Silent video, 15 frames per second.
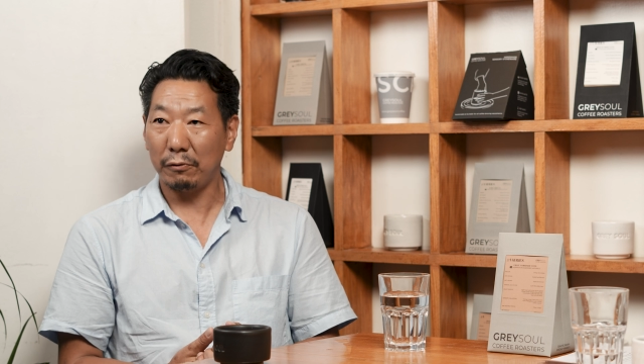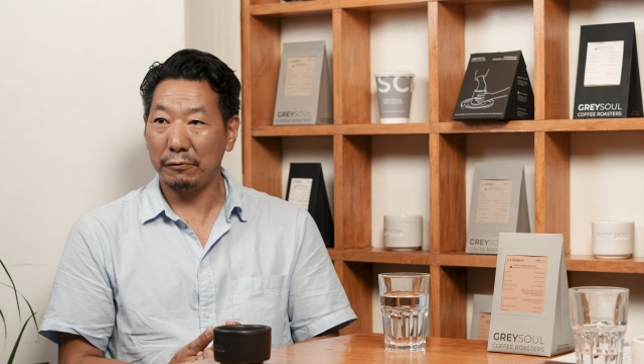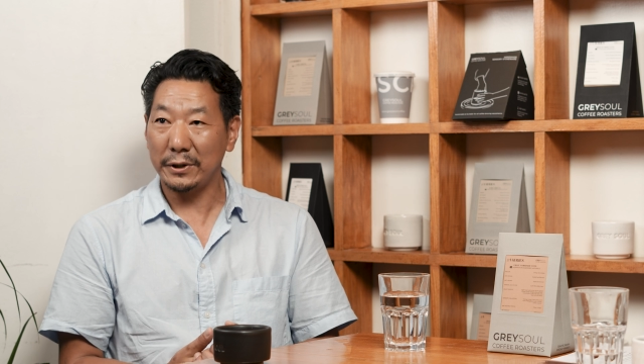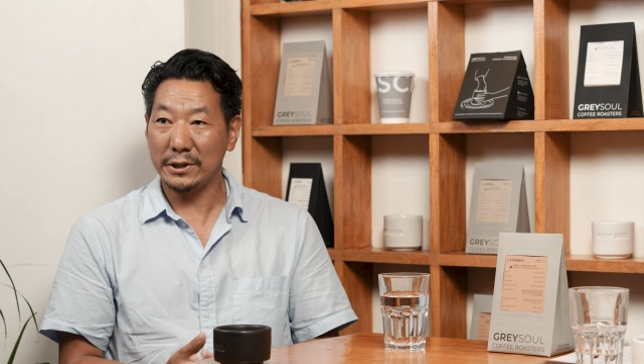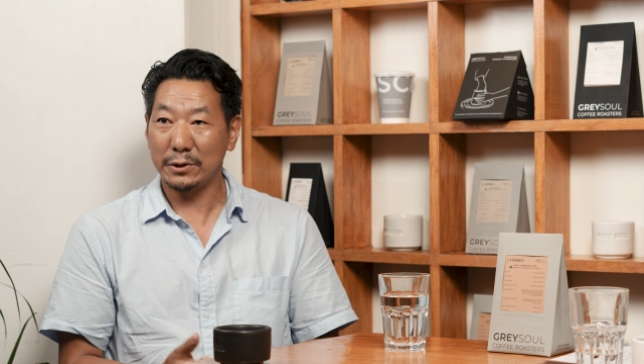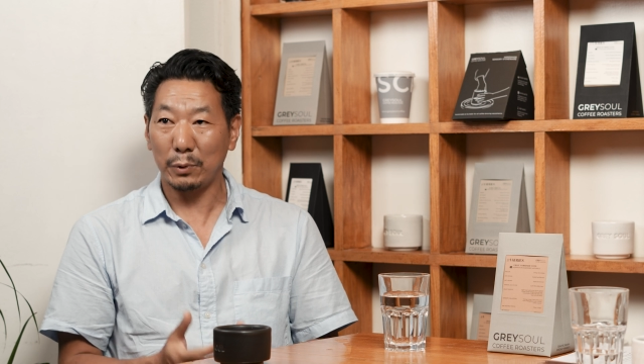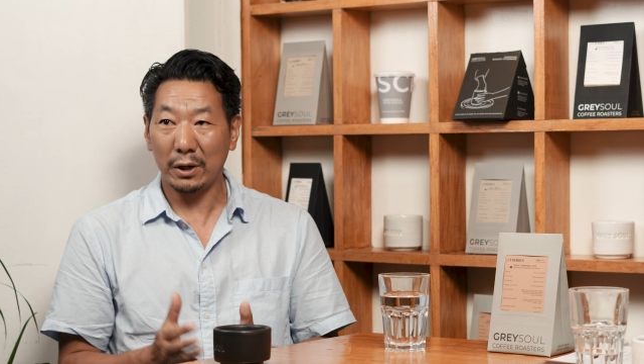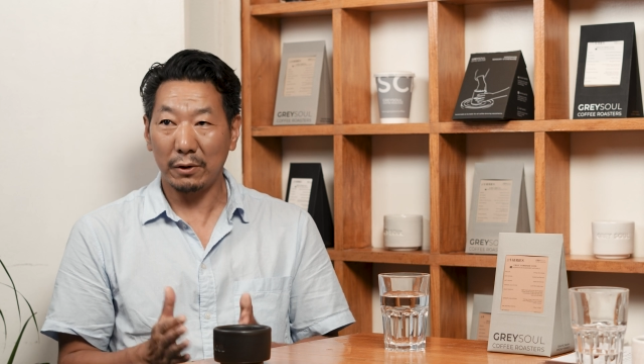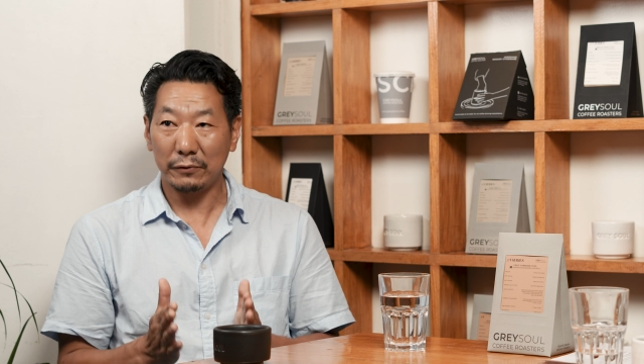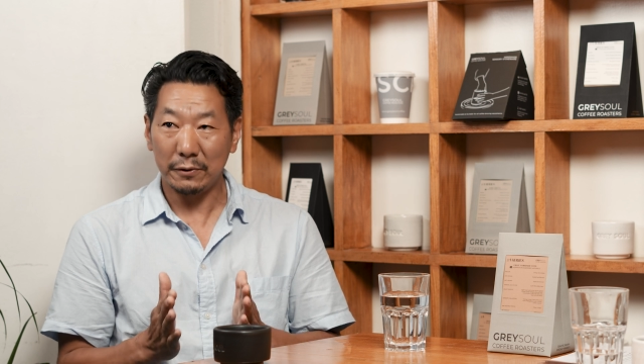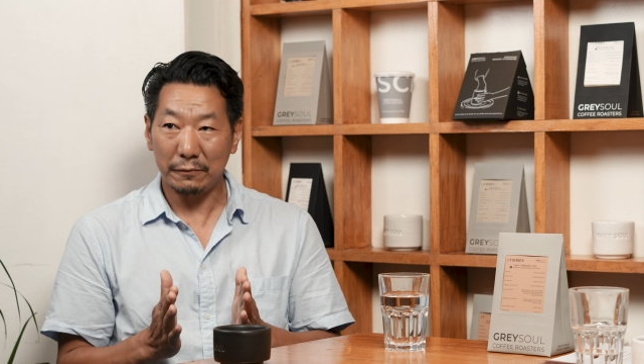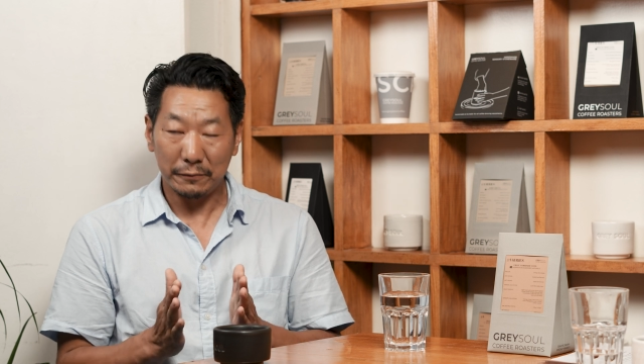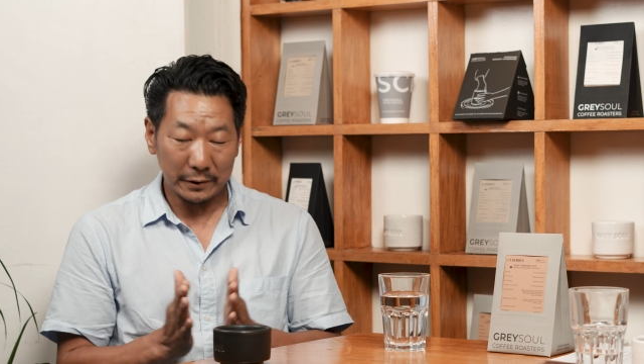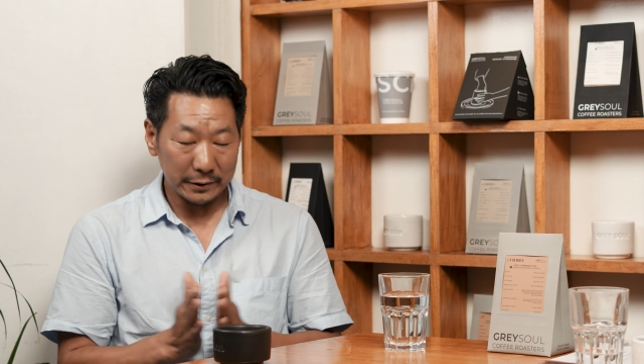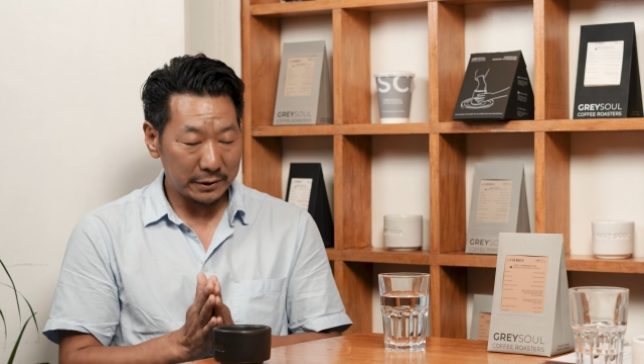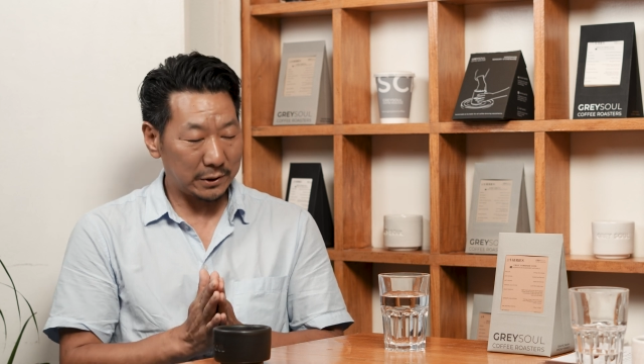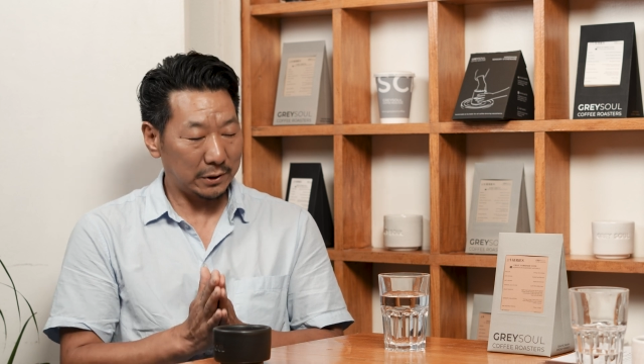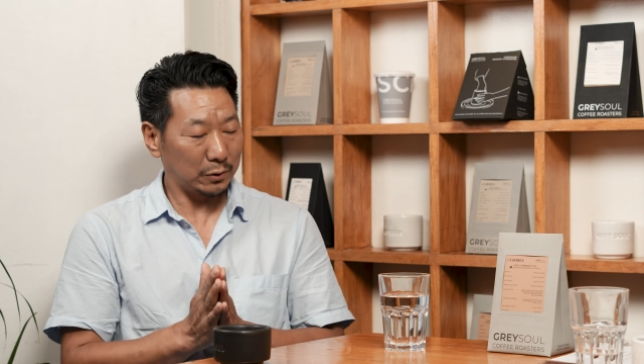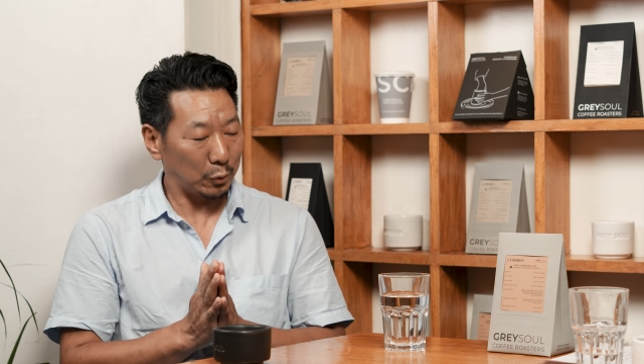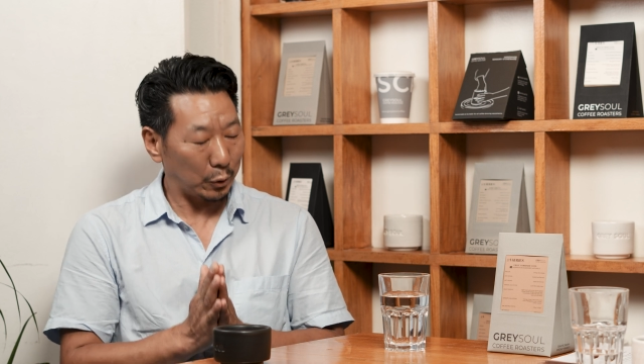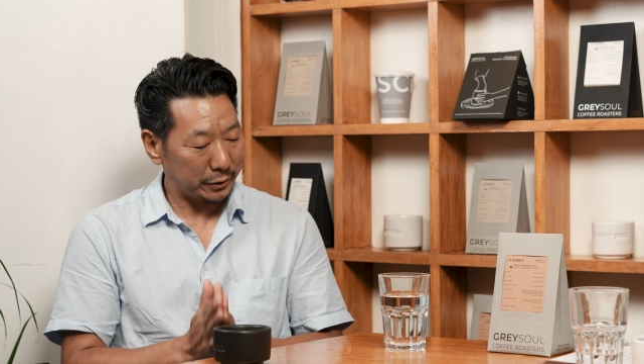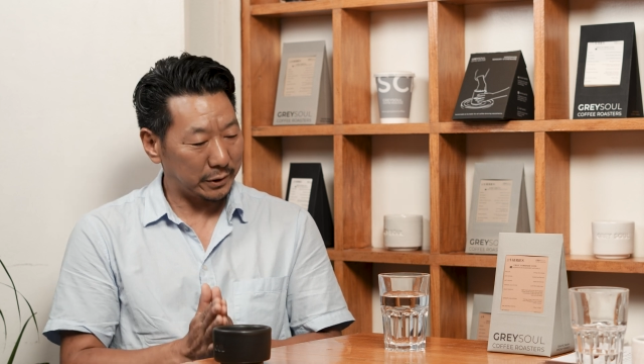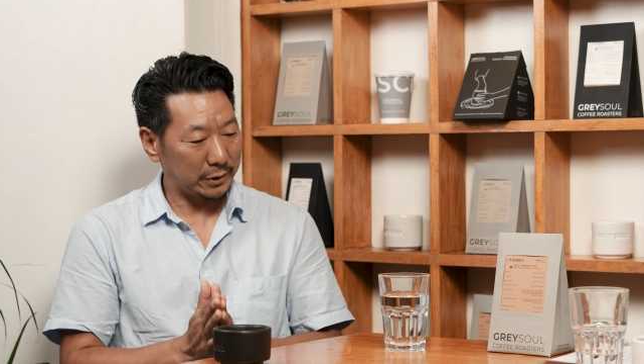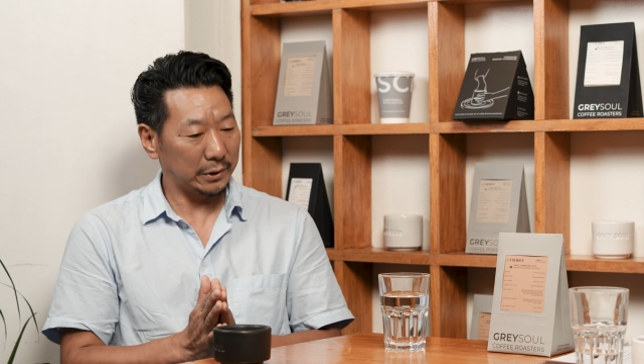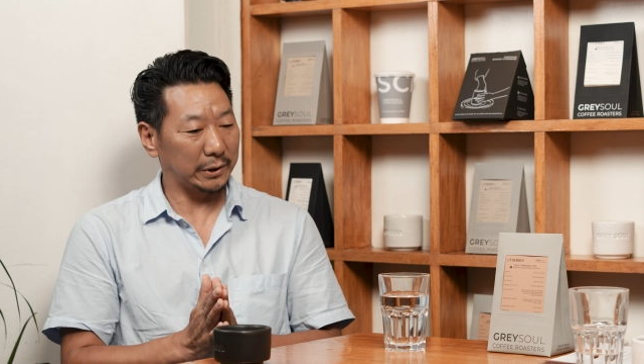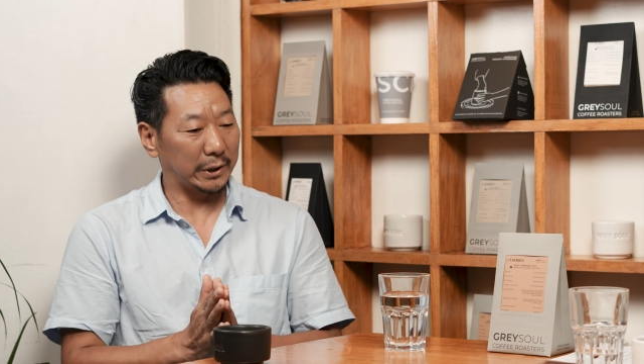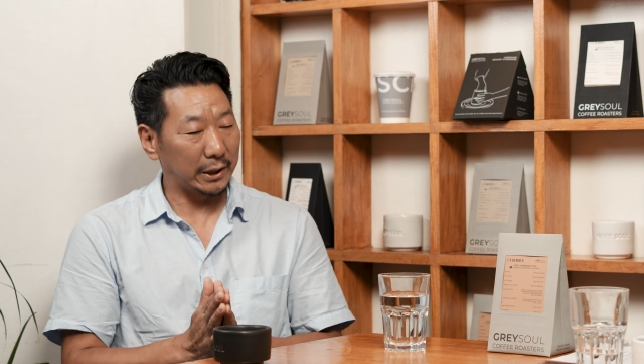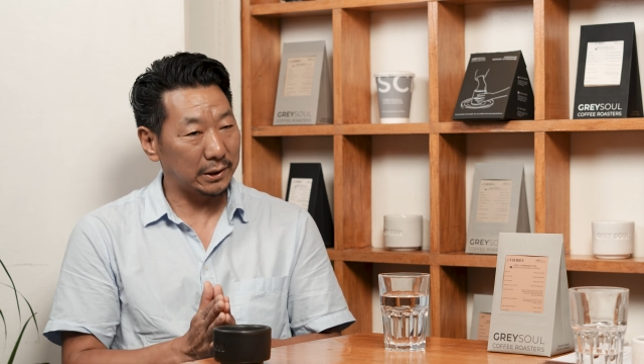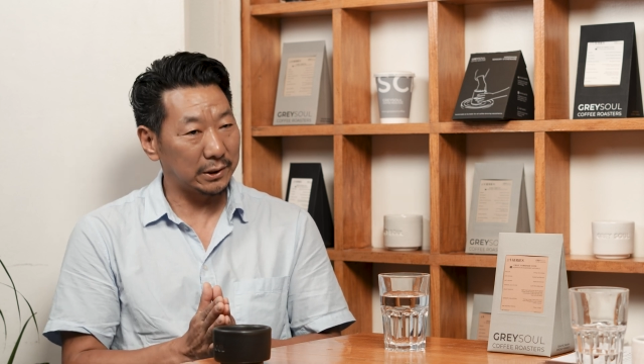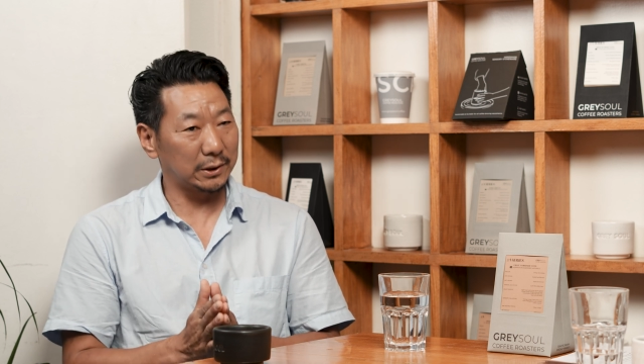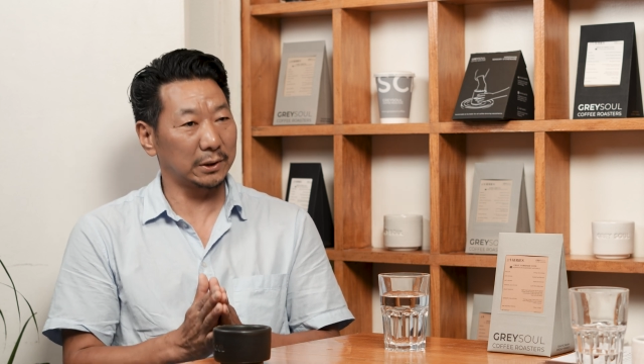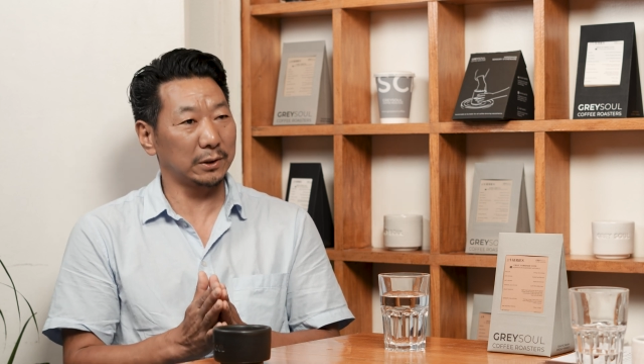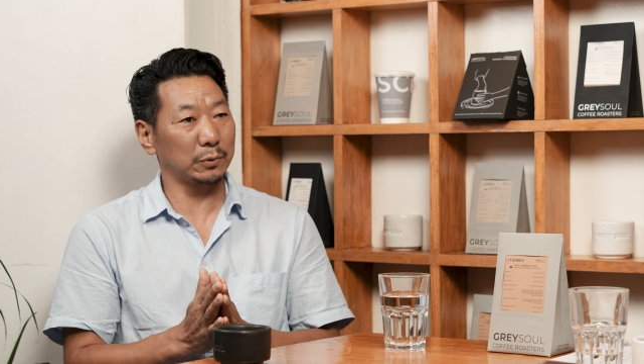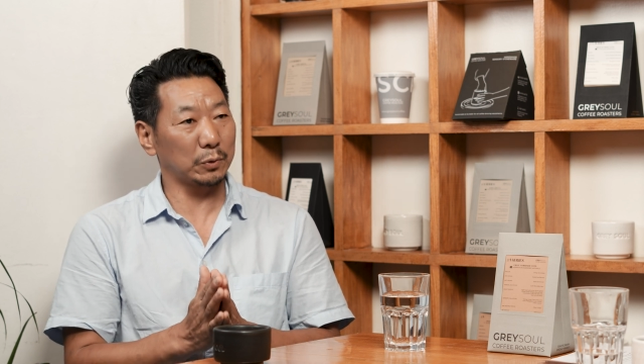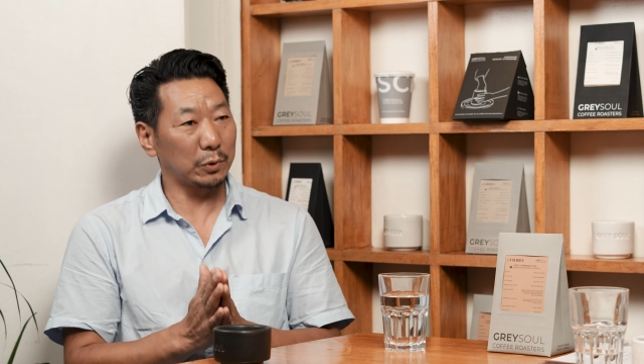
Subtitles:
Coffee is one of the first roaster that